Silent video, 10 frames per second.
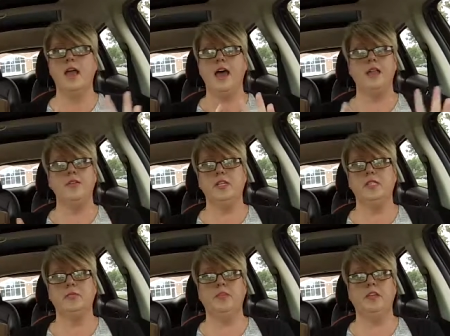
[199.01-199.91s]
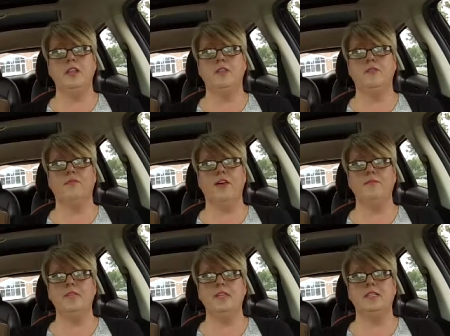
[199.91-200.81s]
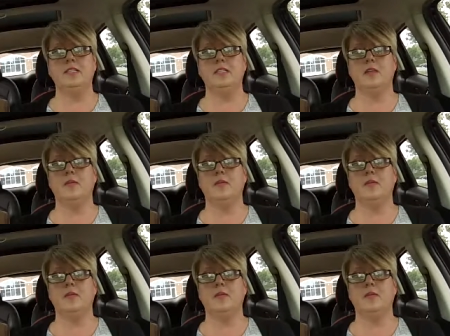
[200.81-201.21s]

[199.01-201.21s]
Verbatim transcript: I don't need to spend another five minutes in it.